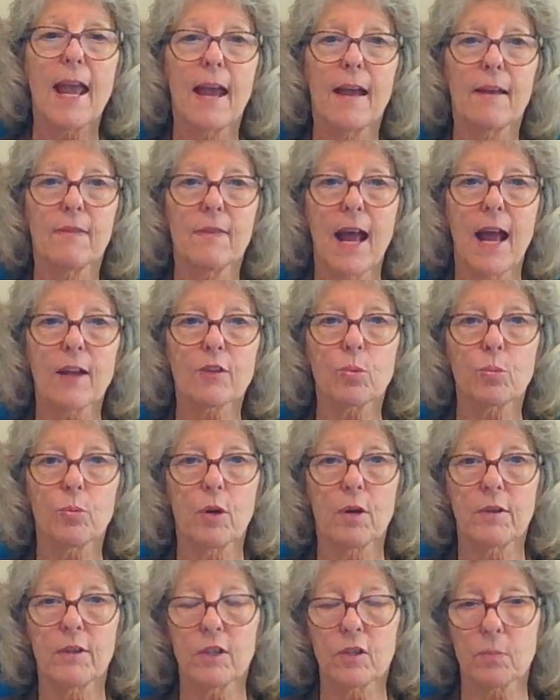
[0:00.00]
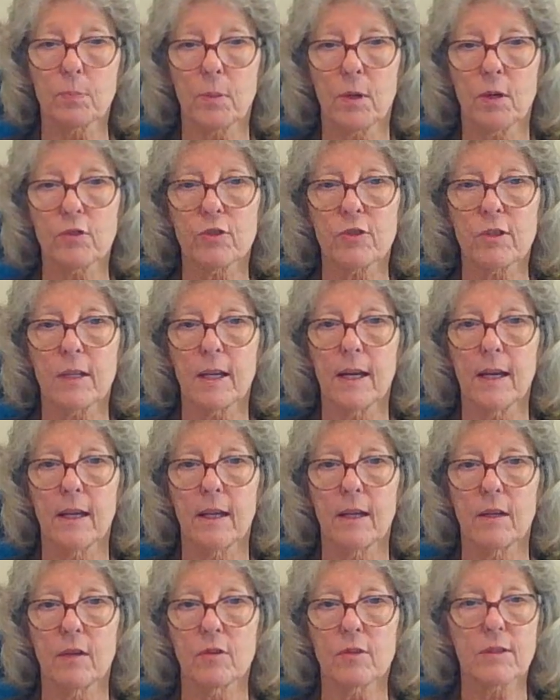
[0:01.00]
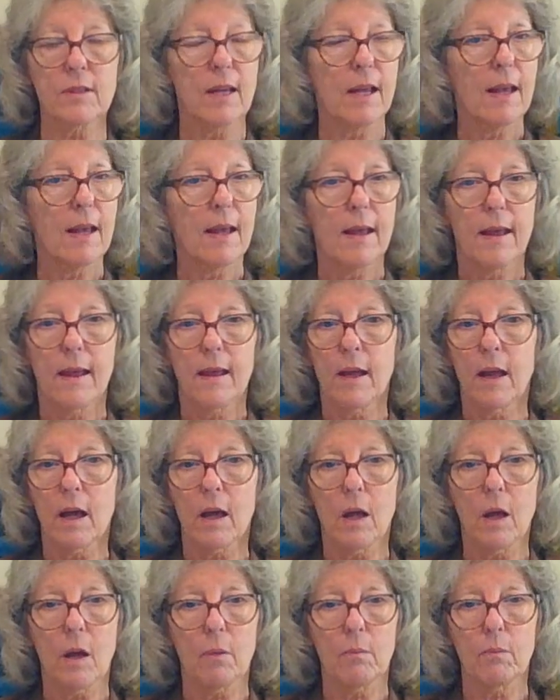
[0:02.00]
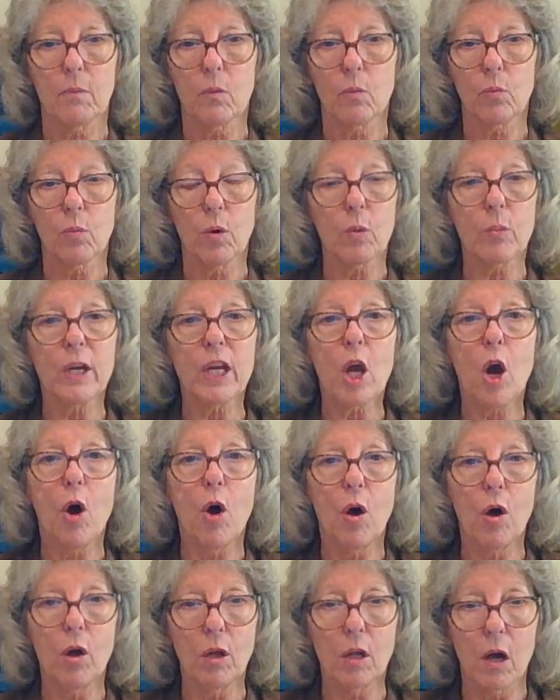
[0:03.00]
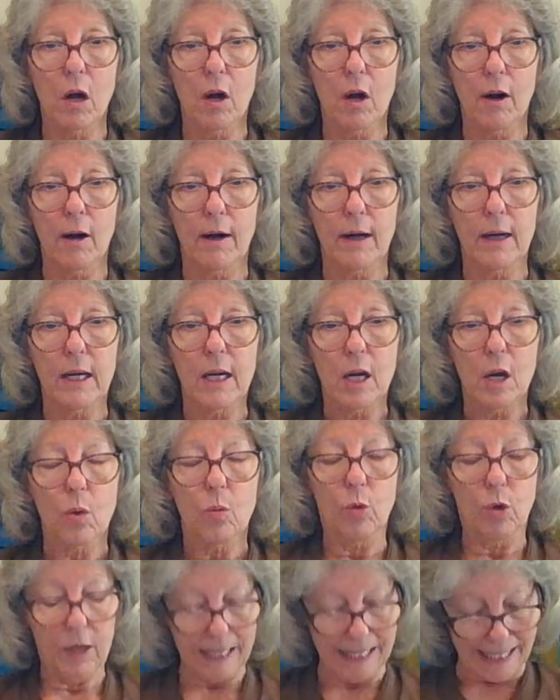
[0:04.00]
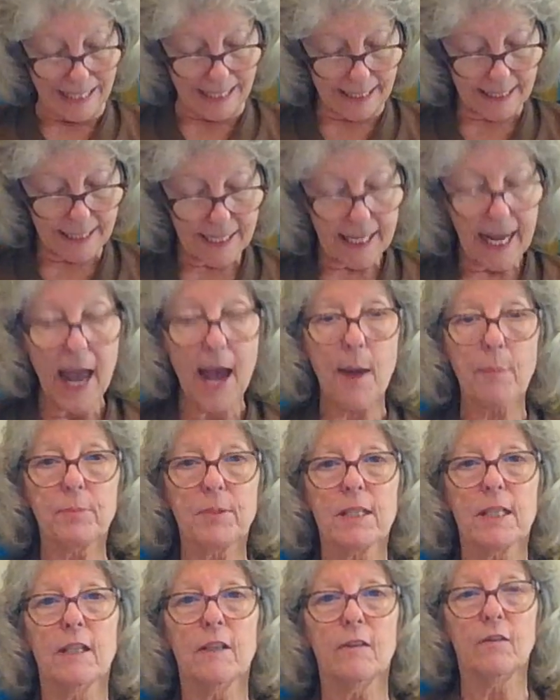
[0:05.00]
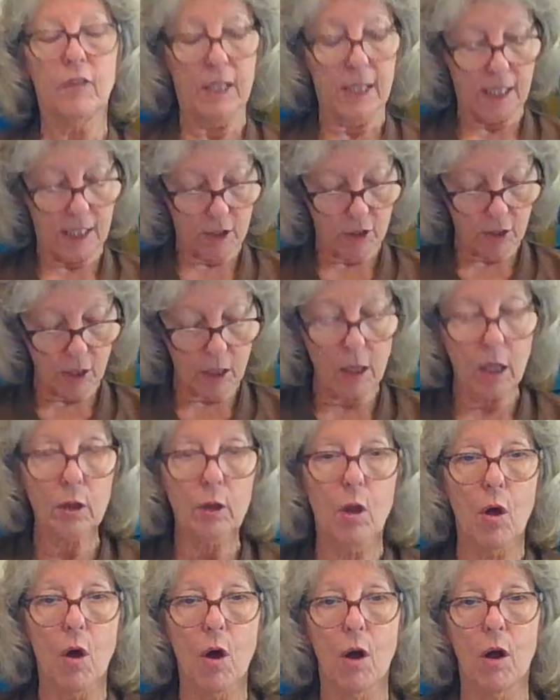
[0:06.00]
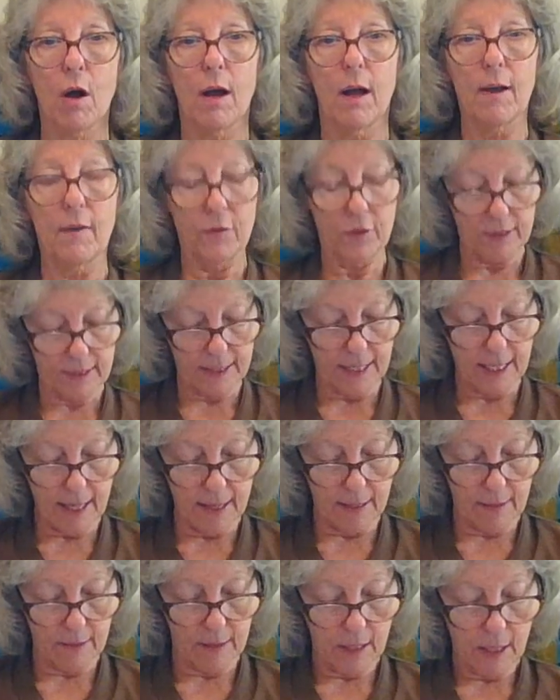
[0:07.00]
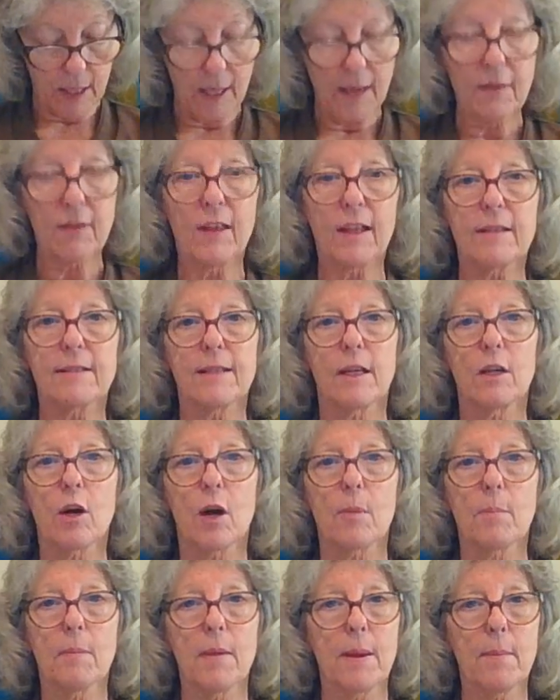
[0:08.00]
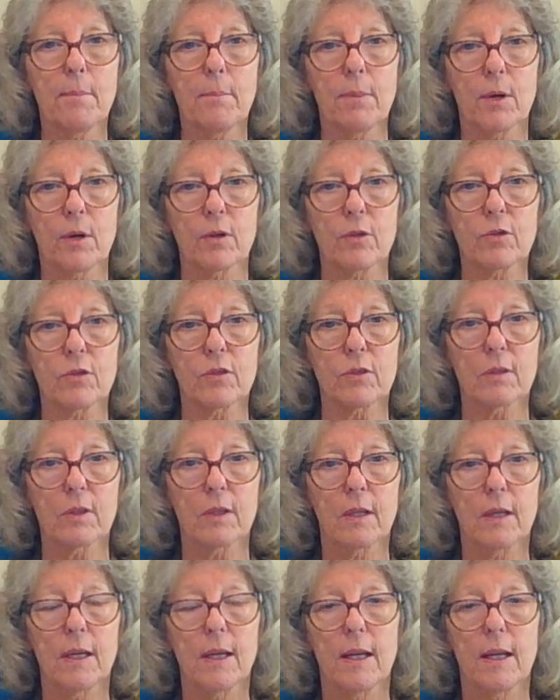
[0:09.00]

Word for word: And that's where this person is, um, where we all are. We're in captivity to the law of sin that's in our members.